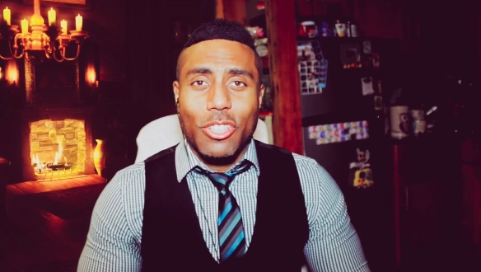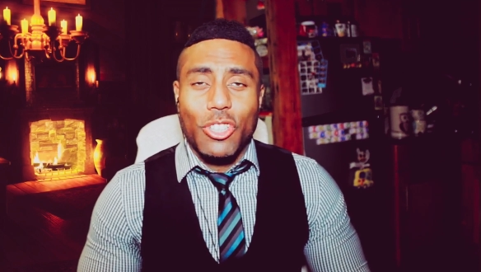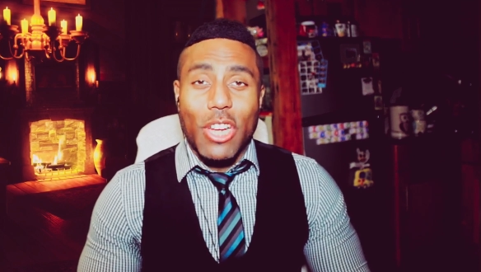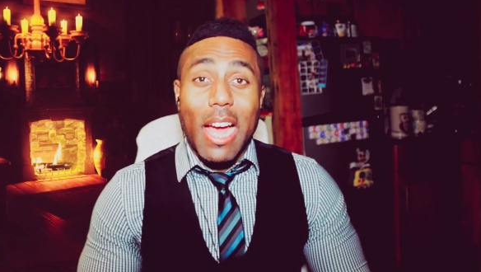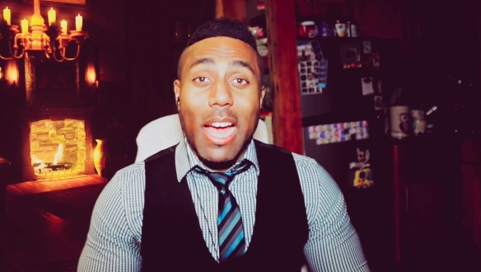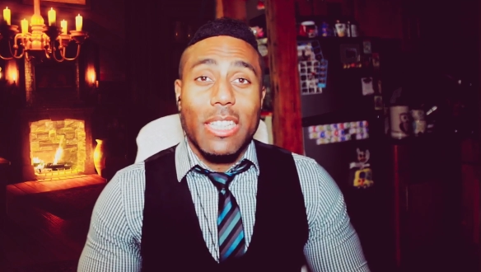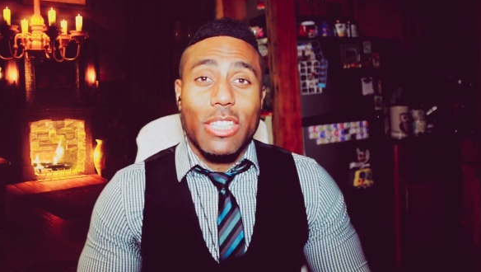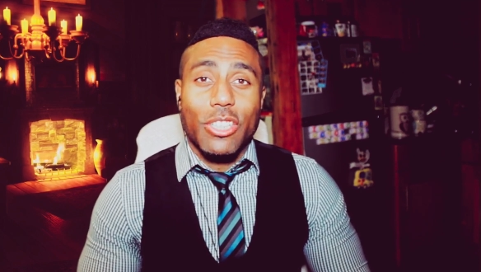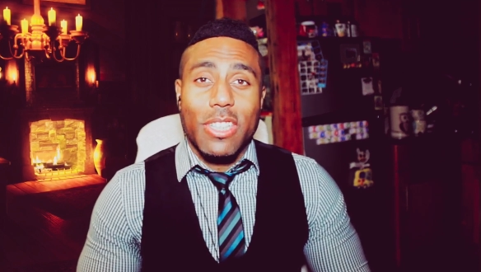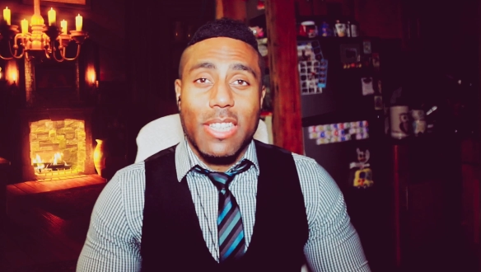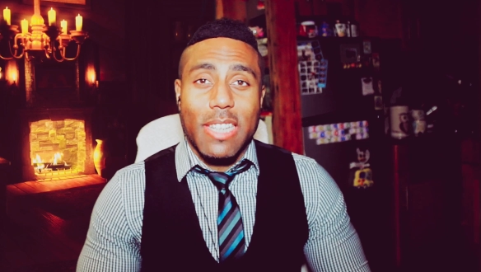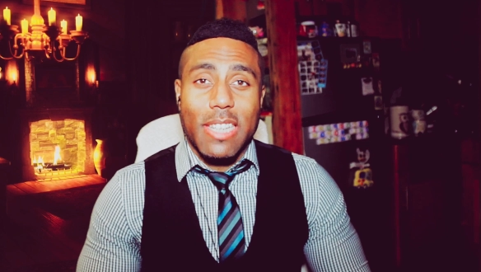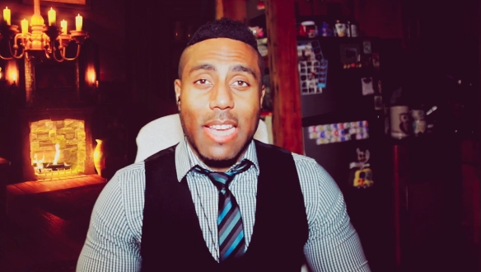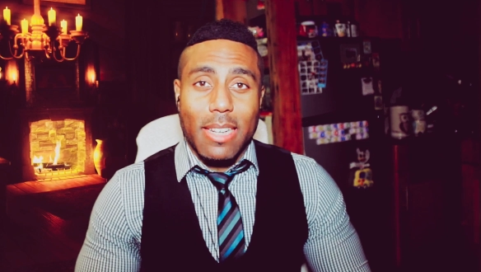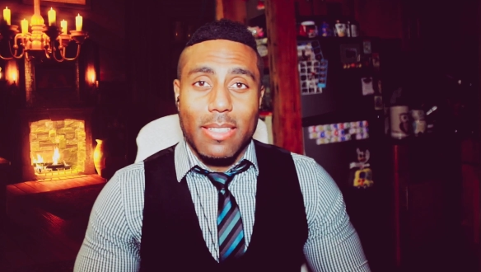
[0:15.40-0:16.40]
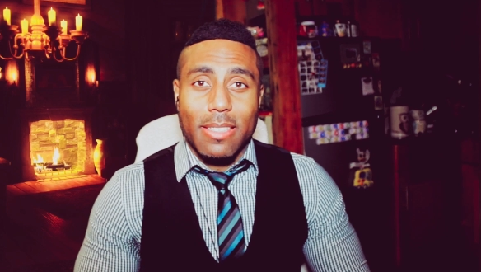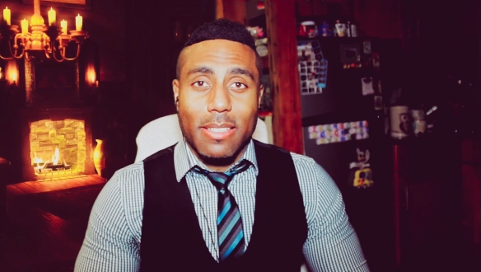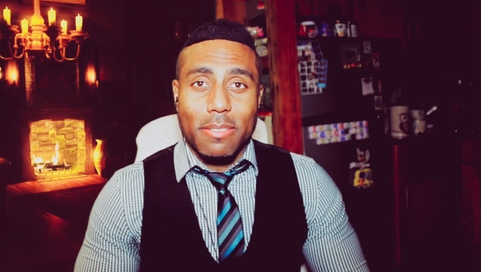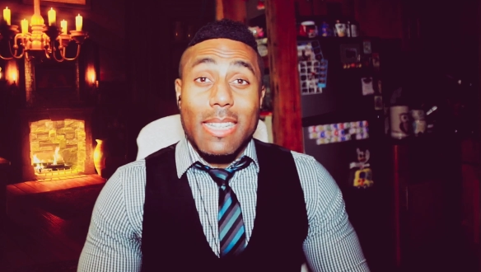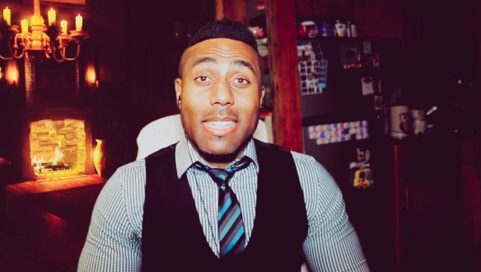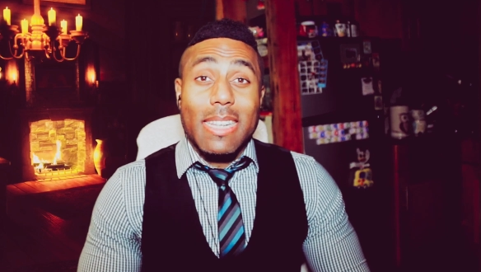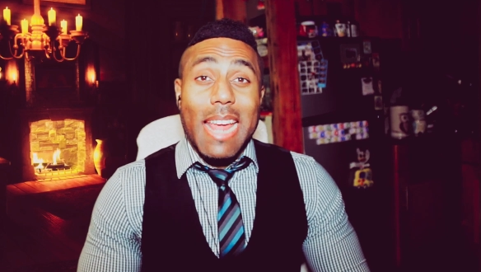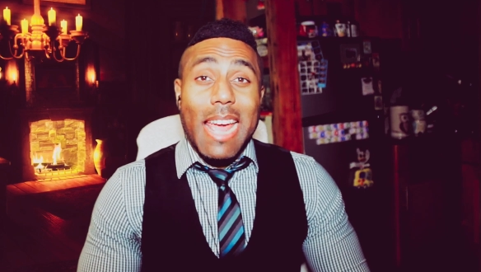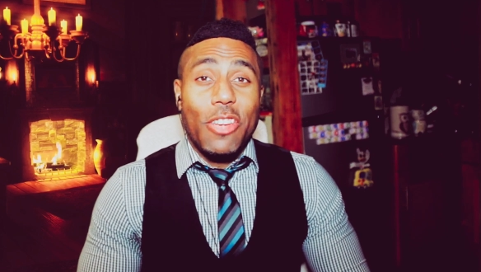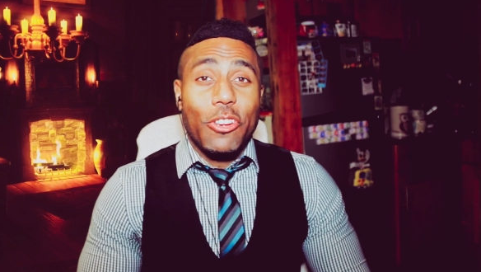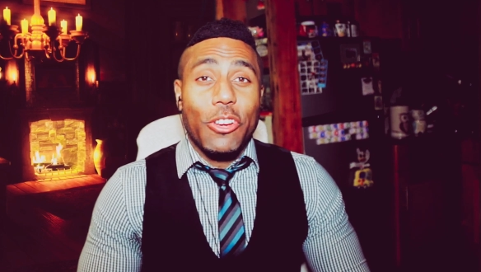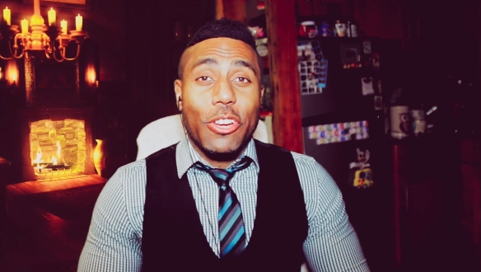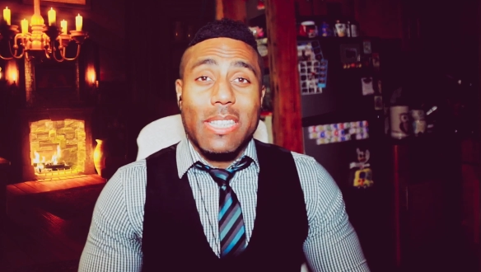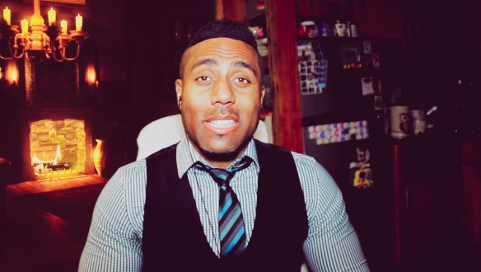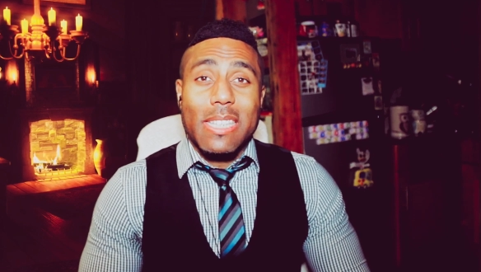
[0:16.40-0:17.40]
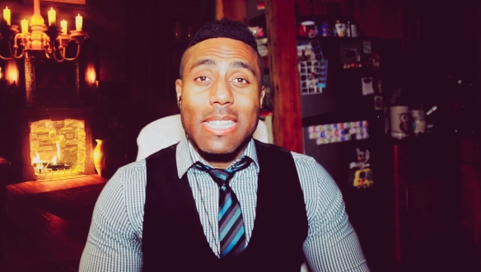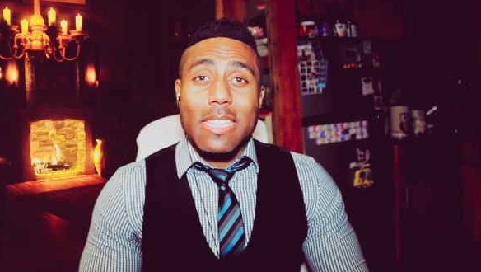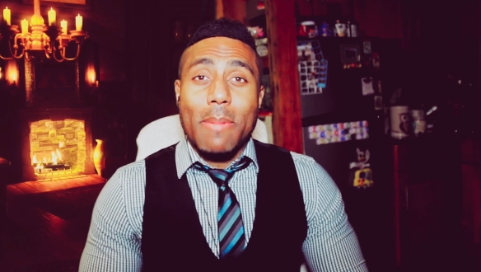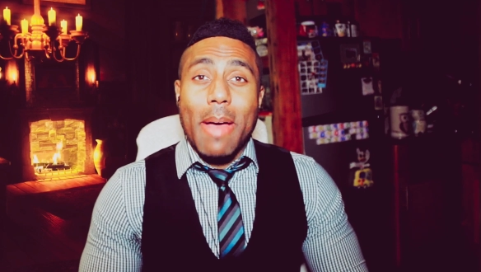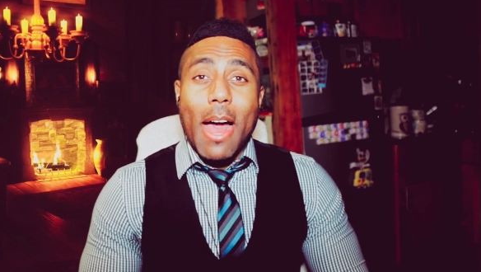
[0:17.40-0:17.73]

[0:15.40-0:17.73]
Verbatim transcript: challenges yet. Today you're going to see some